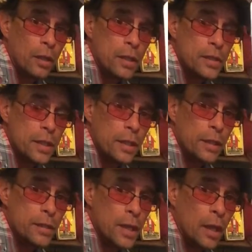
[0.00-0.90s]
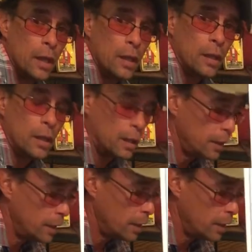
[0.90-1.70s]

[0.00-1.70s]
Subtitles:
This is cutting